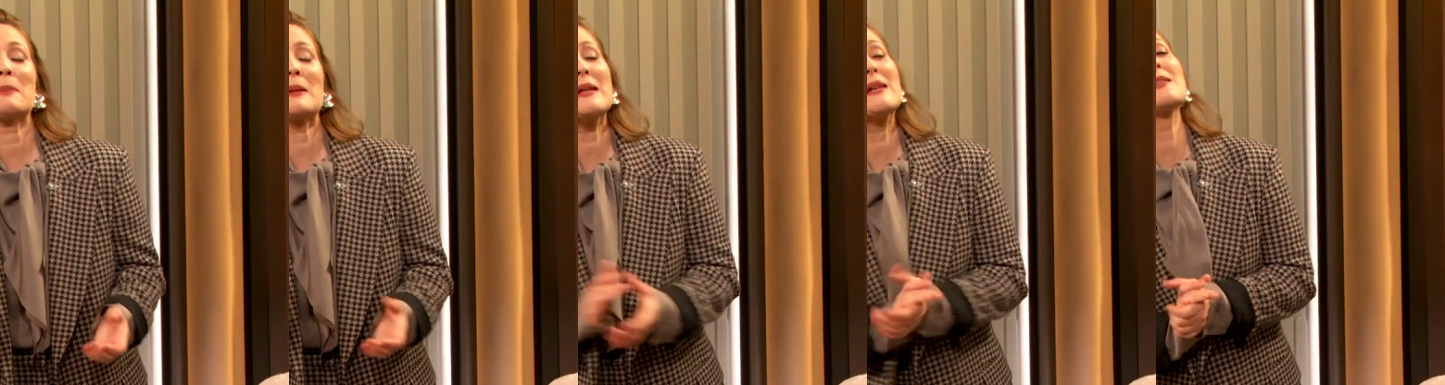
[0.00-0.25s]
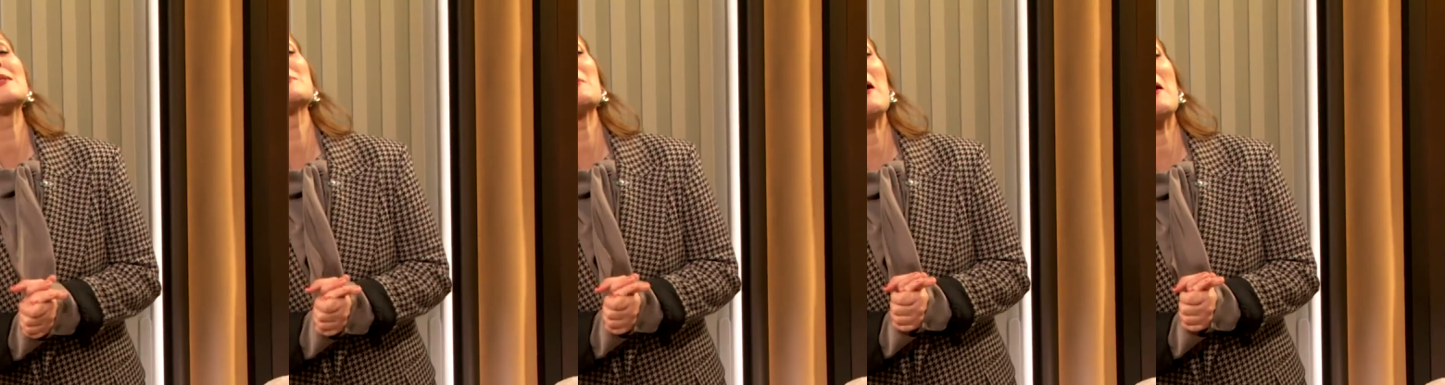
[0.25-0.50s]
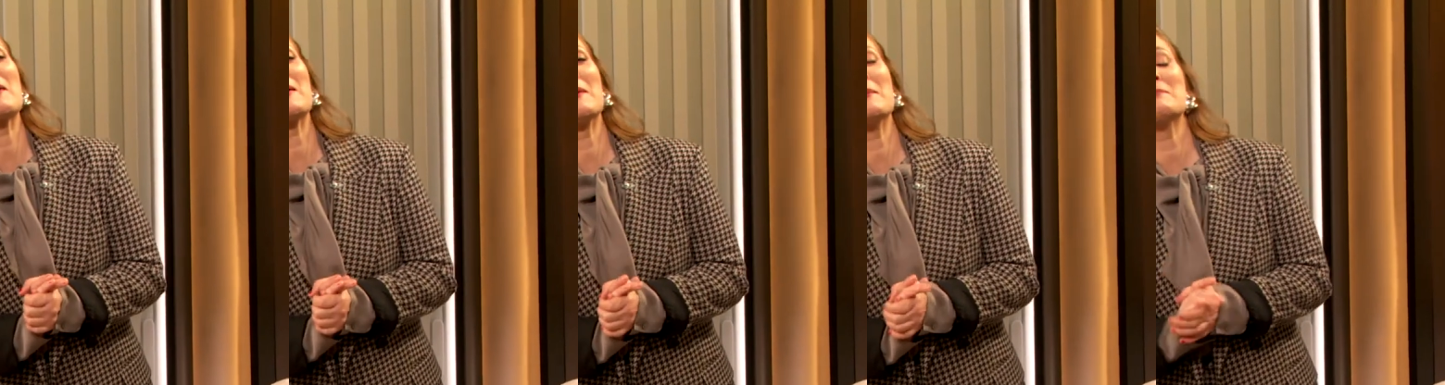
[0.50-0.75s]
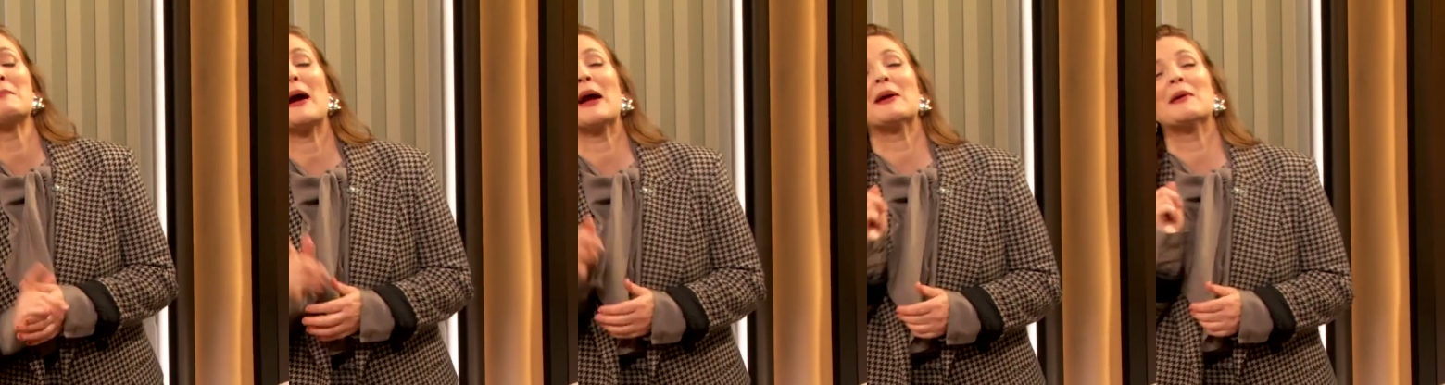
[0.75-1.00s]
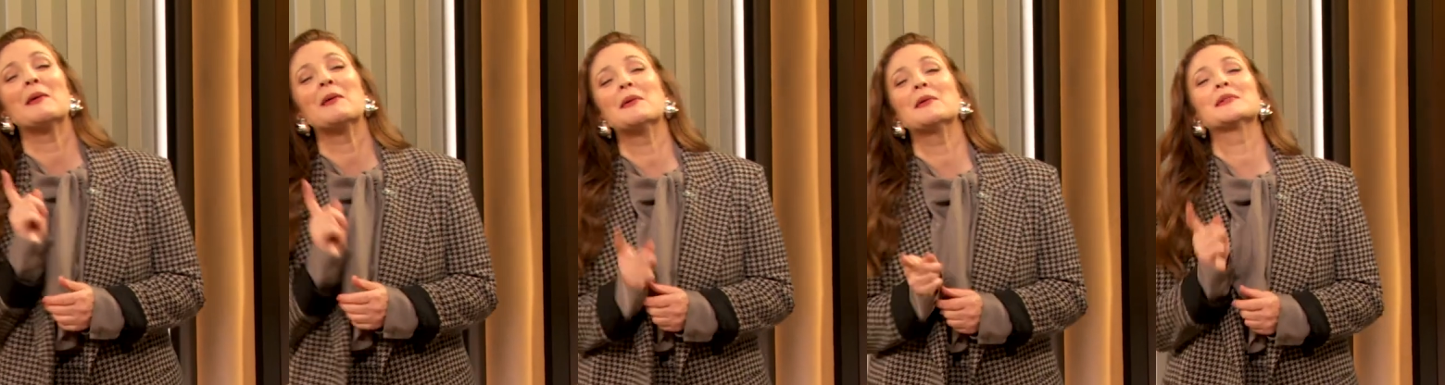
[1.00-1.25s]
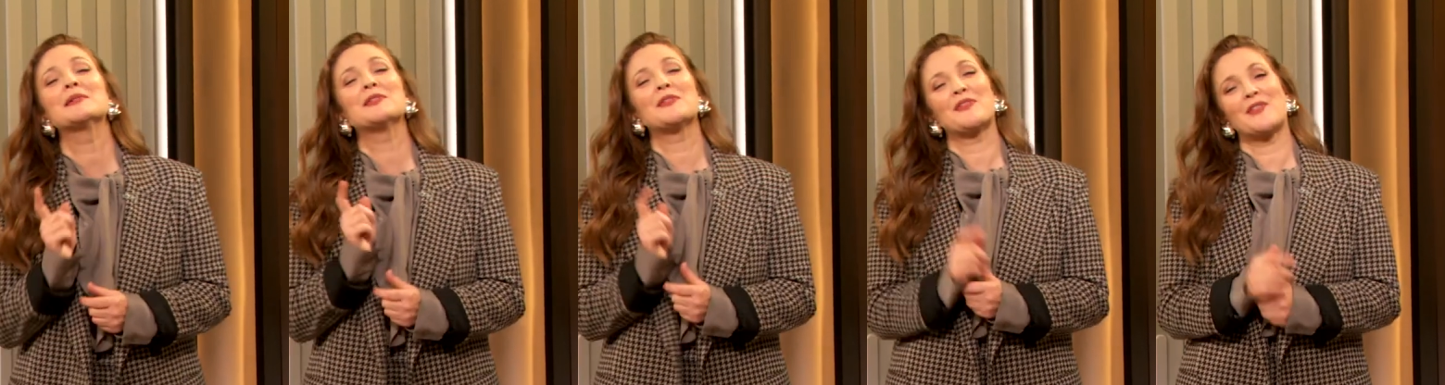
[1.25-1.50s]
Please welcome my
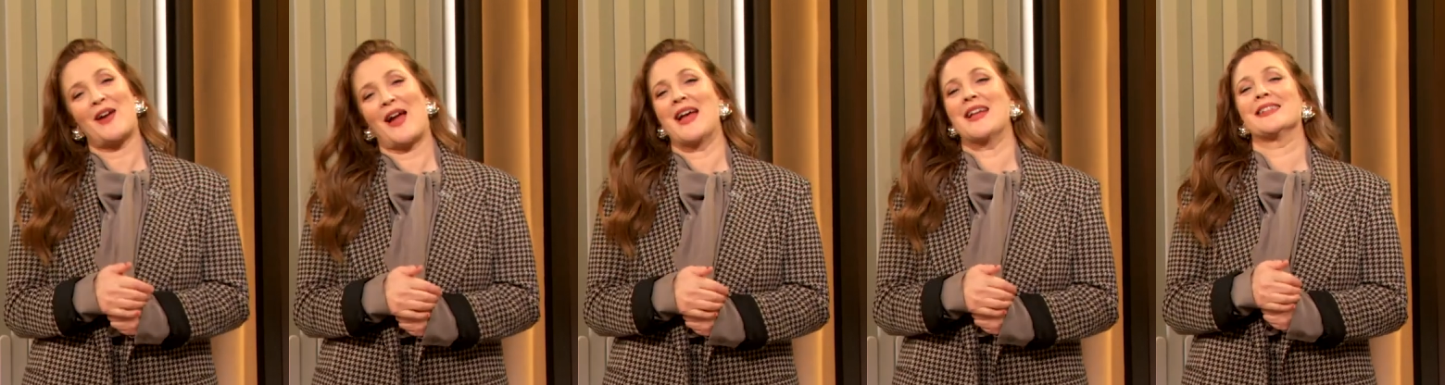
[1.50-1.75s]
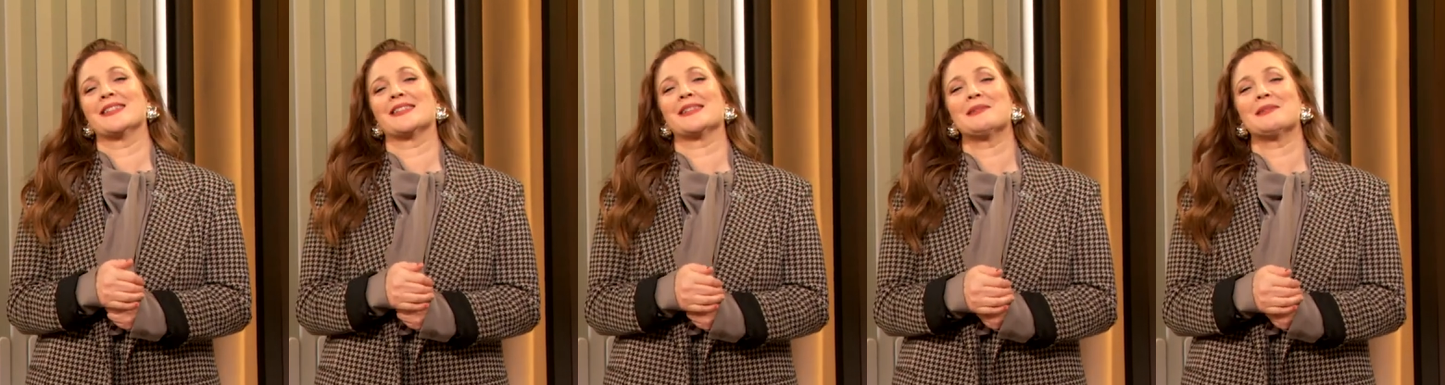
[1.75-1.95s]
old friend,